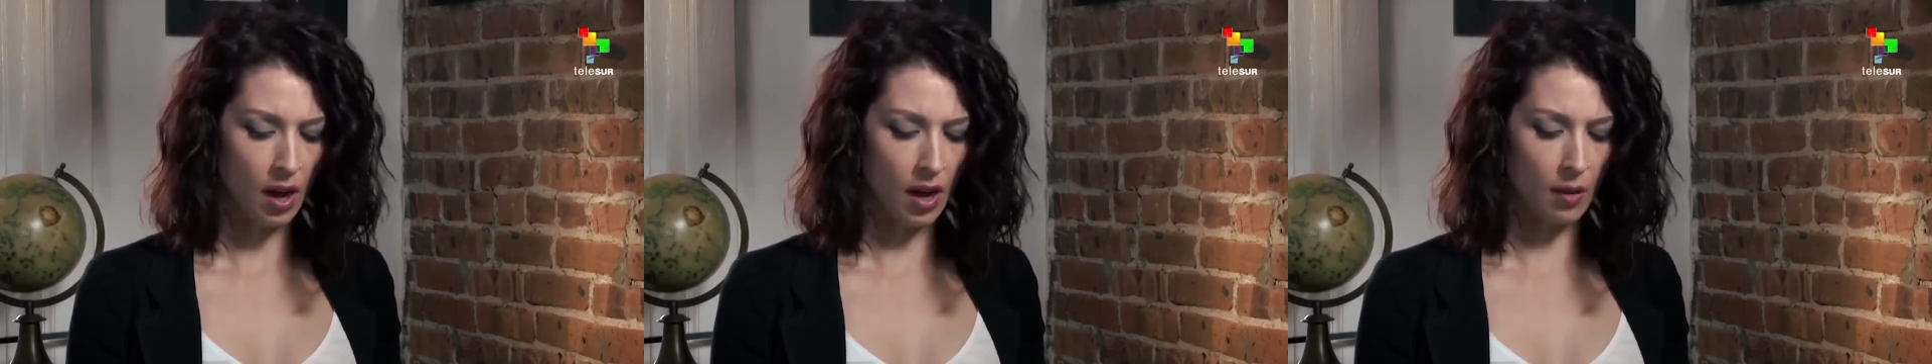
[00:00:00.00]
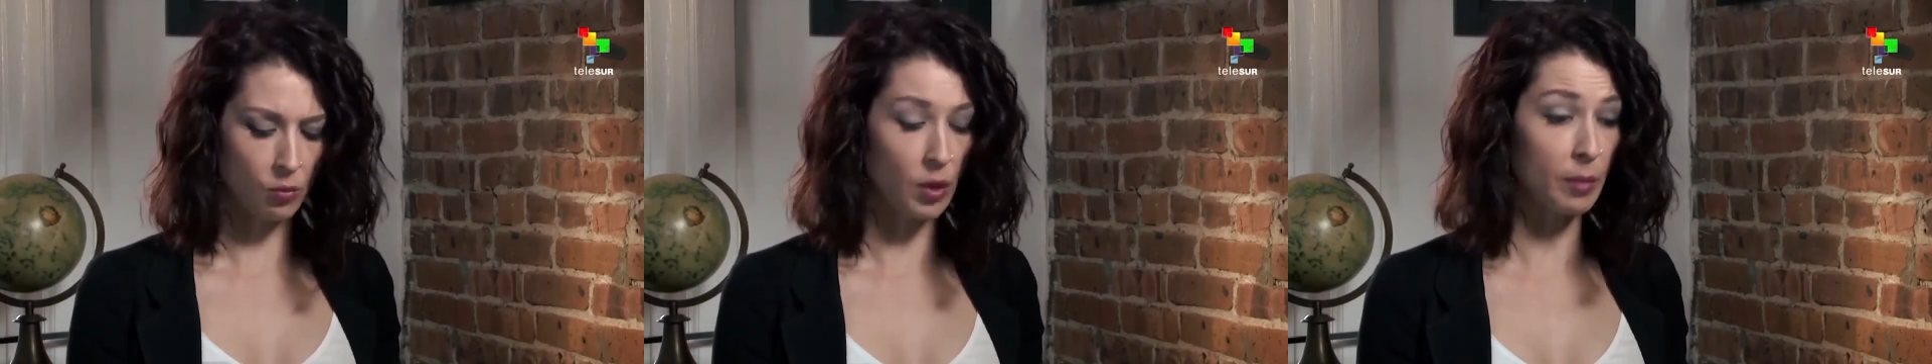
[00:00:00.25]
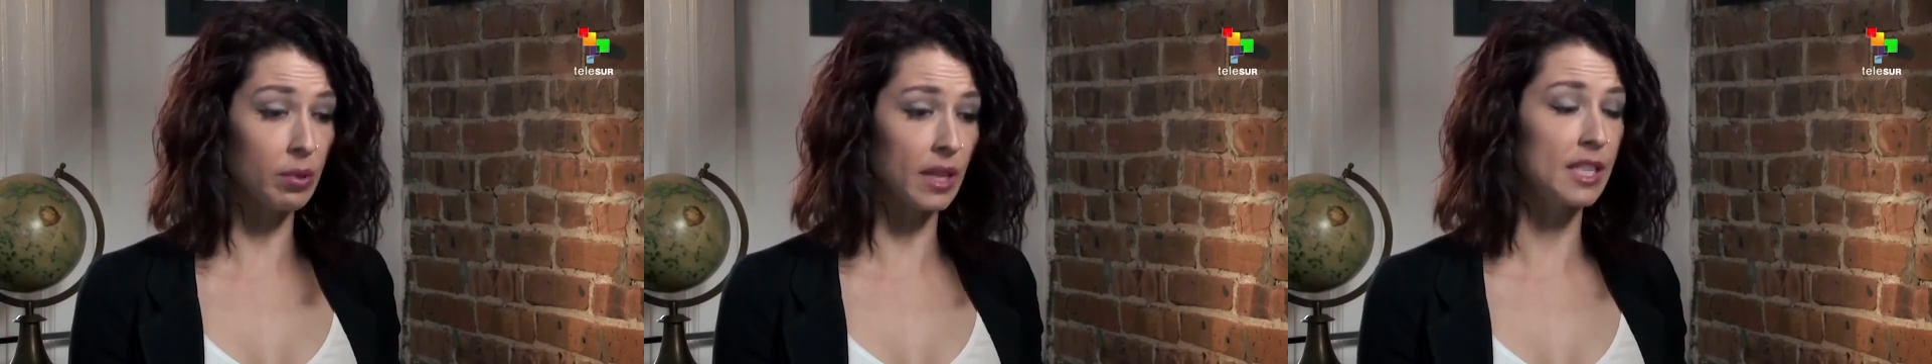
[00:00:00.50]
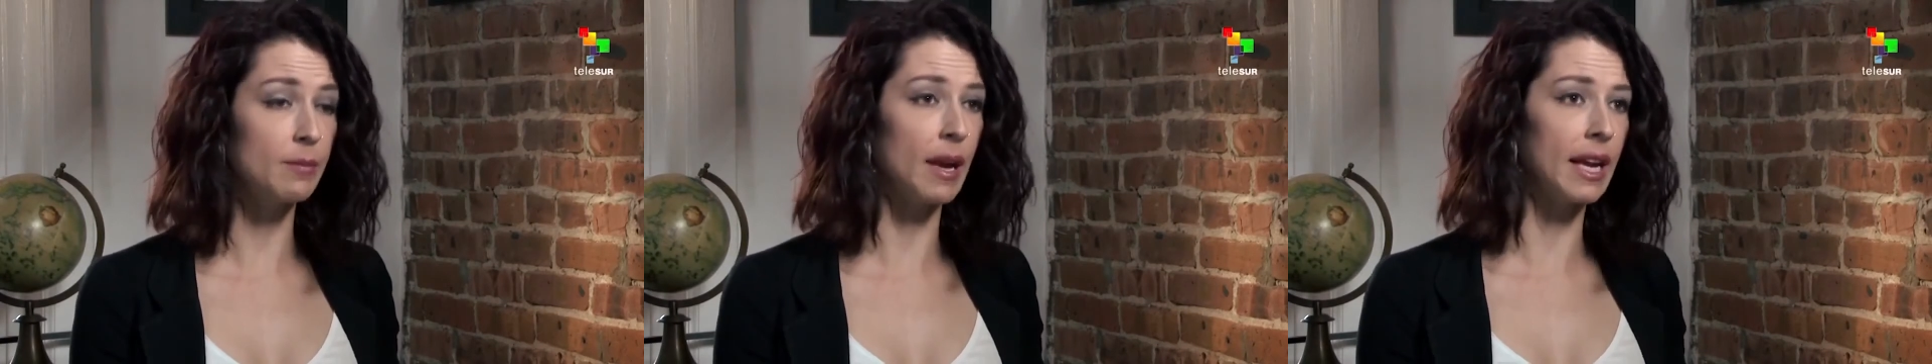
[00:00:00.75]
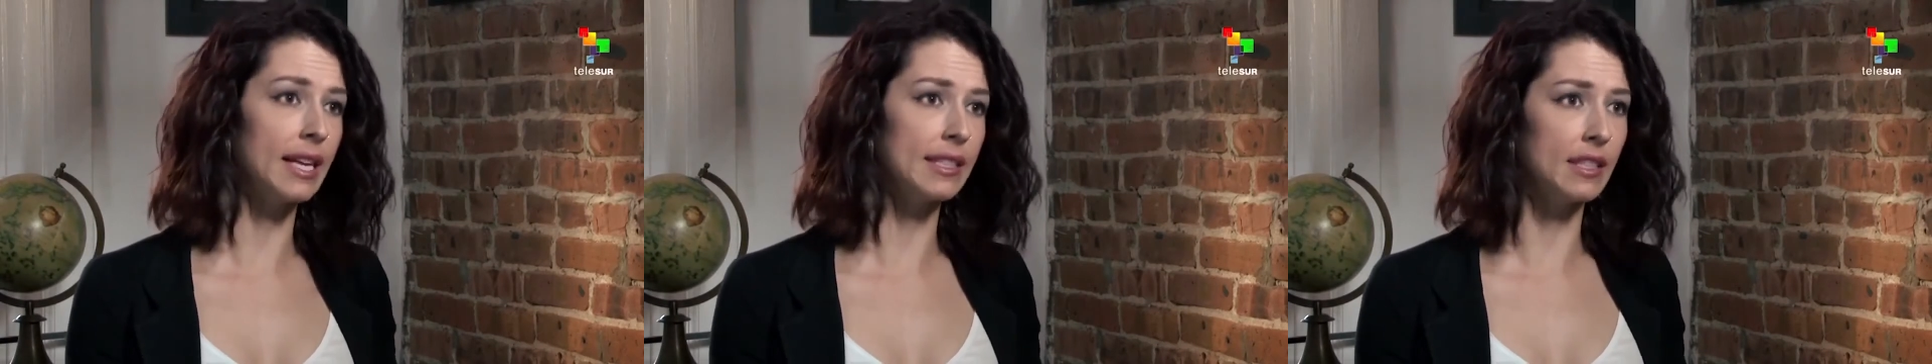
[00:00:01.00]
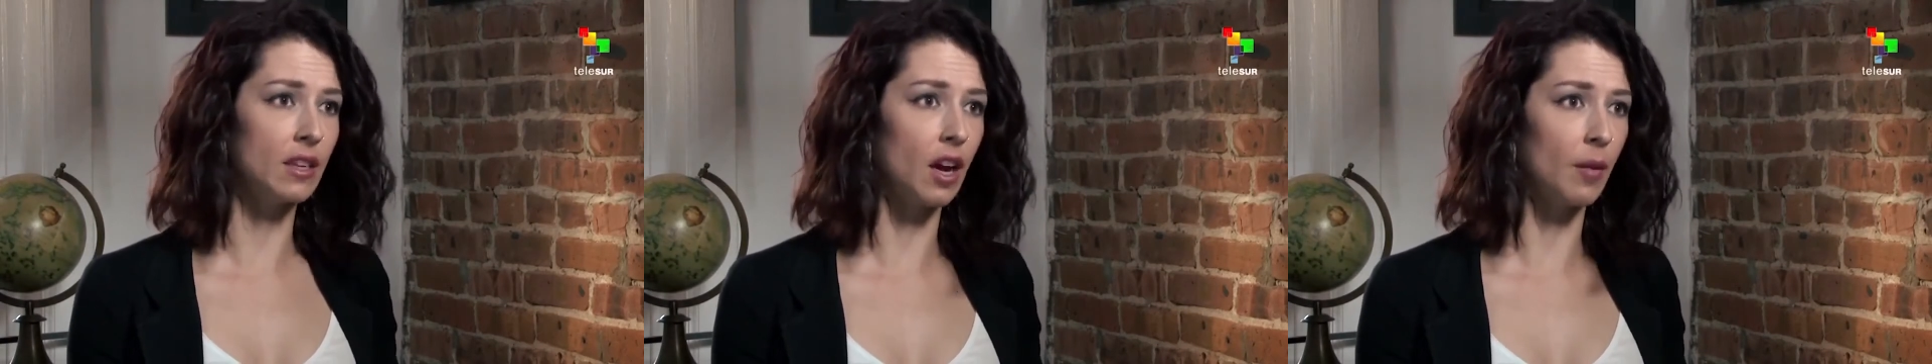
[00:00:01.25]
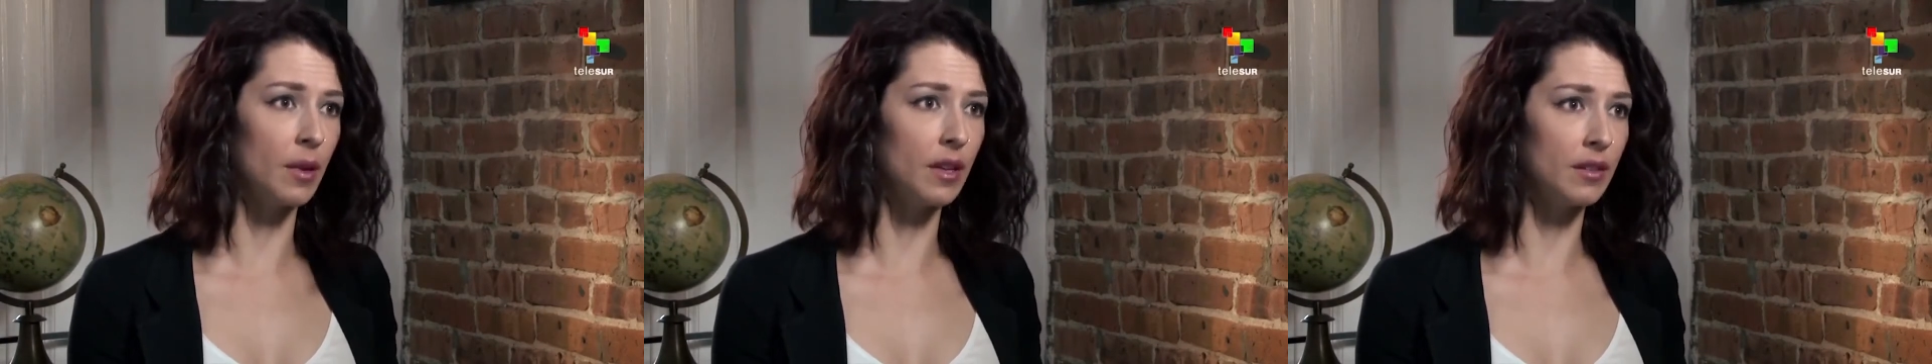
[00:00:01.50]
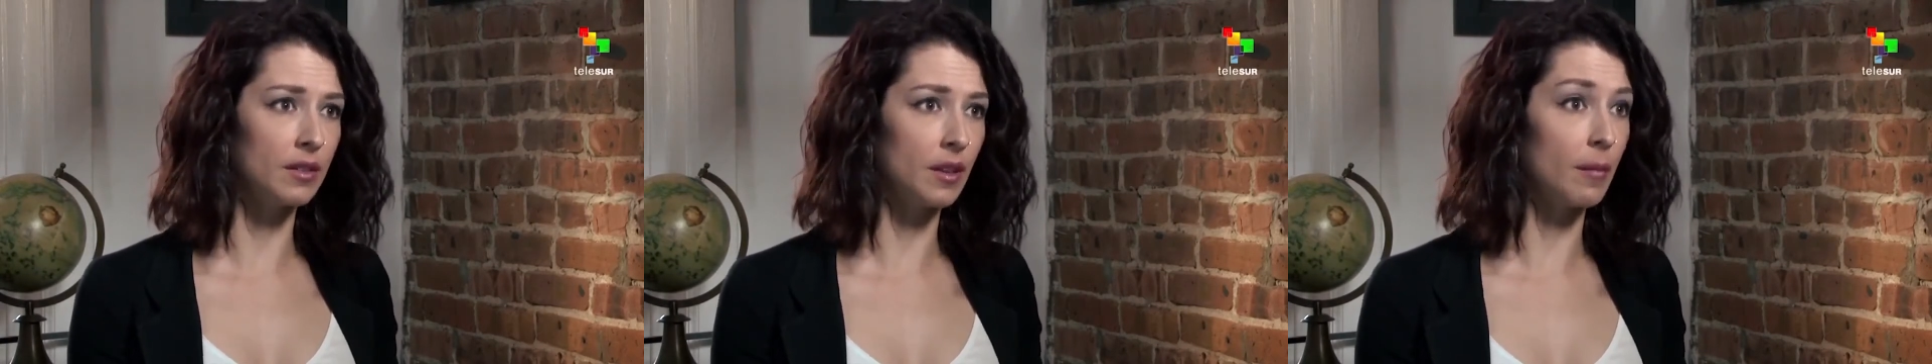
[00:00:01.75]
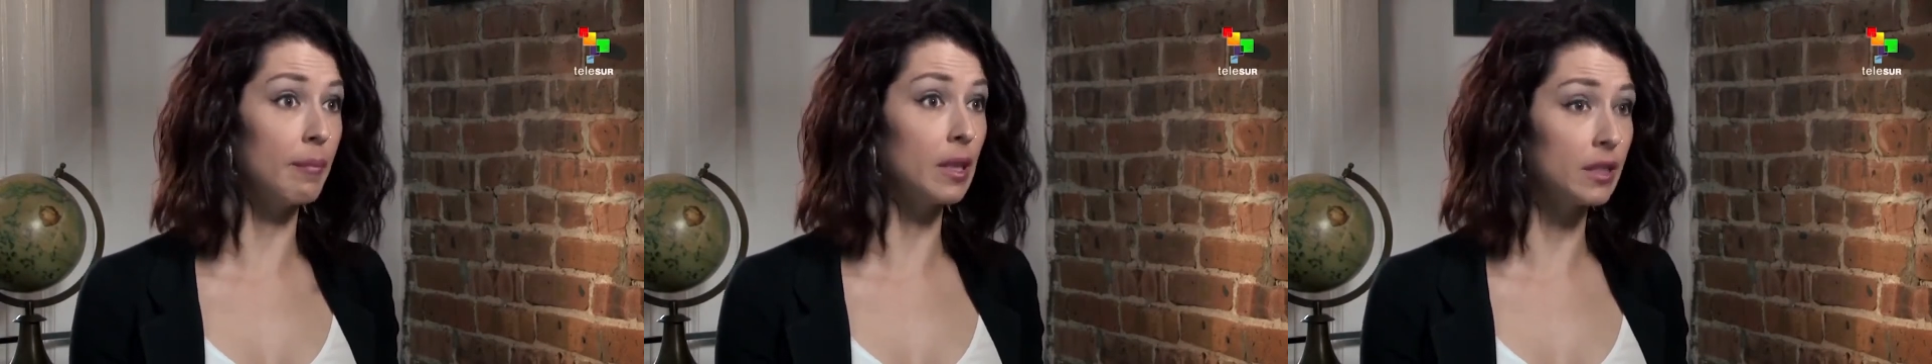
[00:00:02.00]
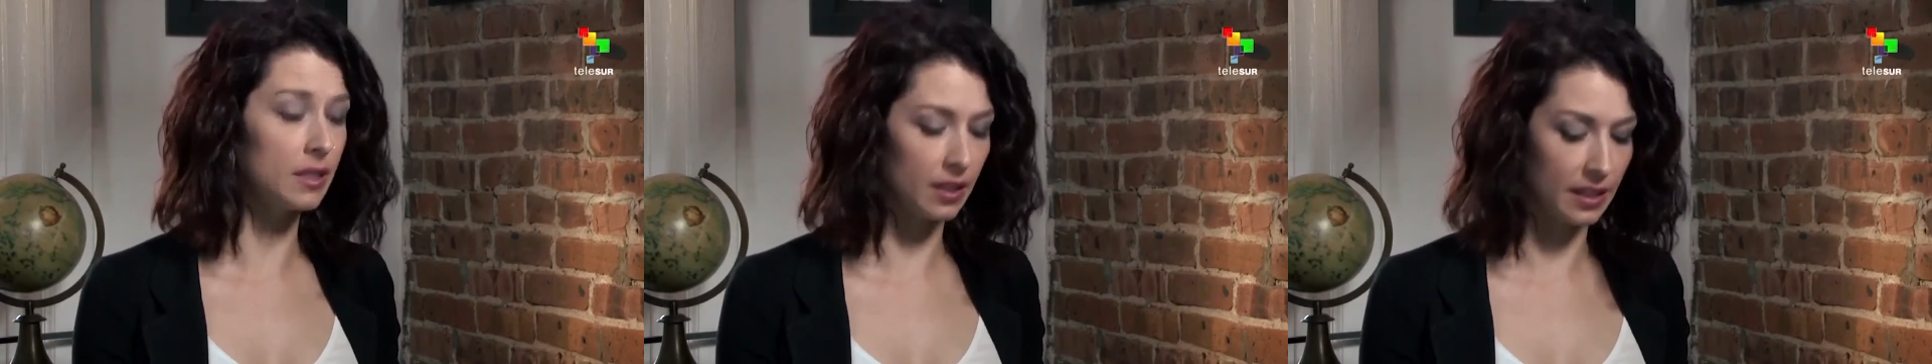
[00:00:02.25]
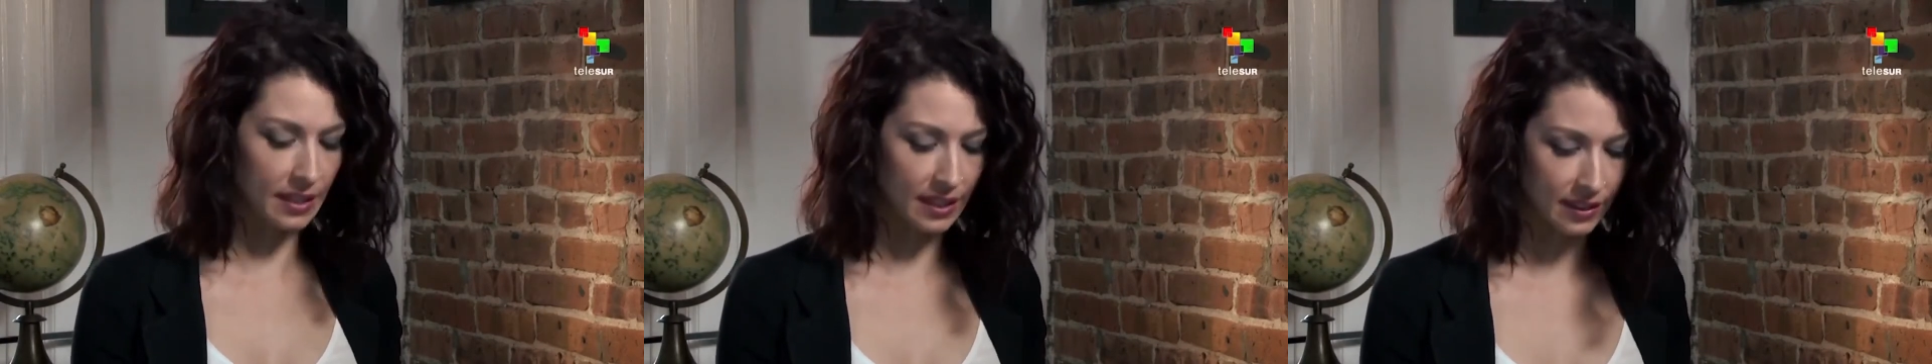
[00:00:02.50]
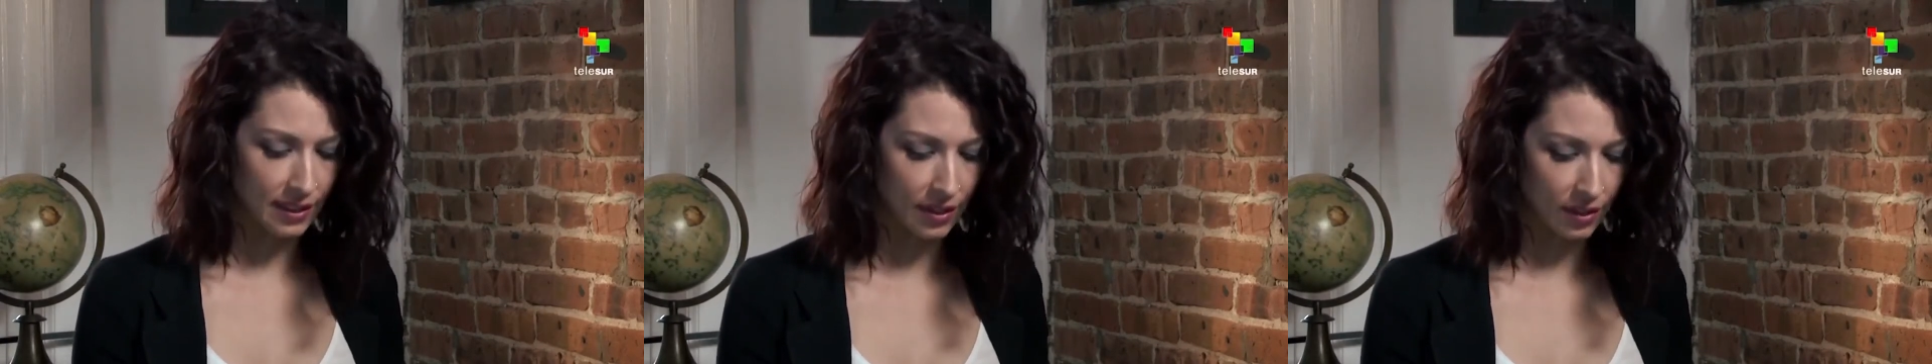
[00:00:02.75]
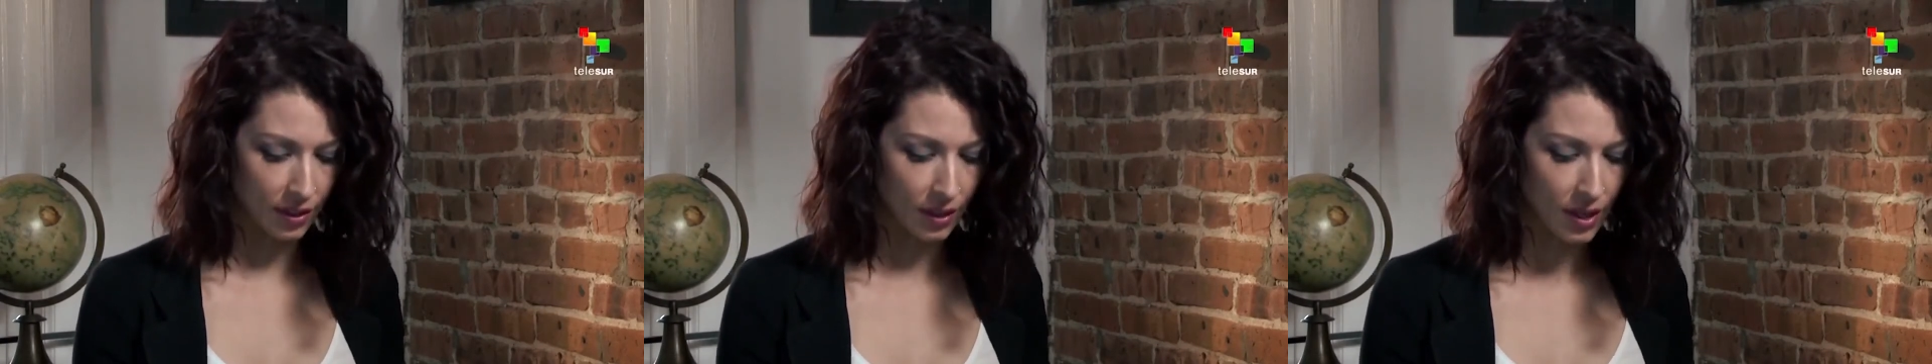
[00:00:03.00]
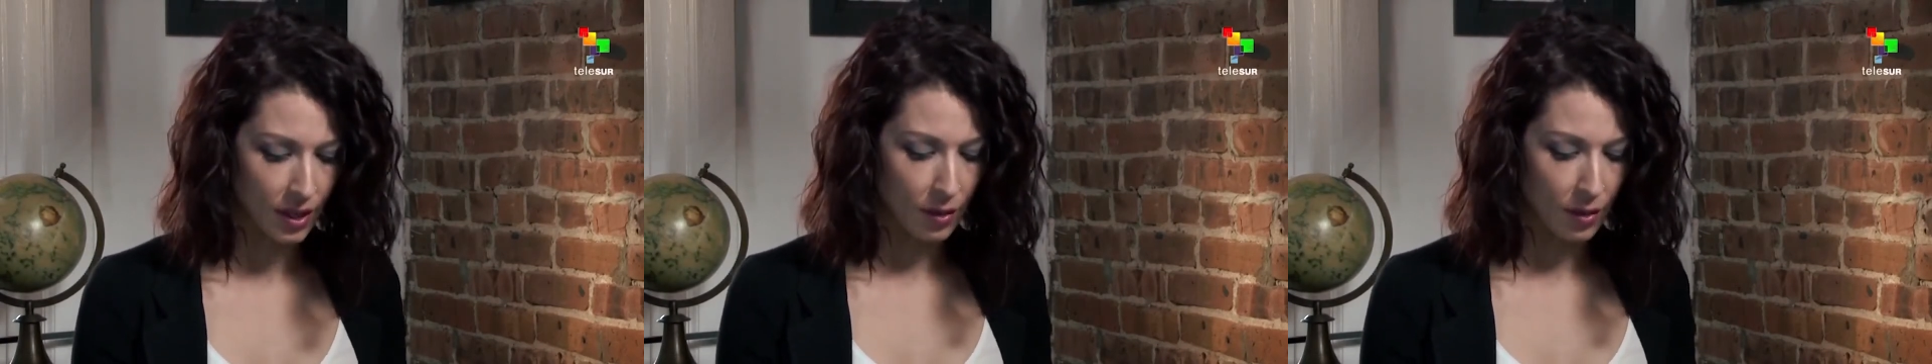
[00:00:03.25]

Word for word: Um, replaced by anti-communist military dictator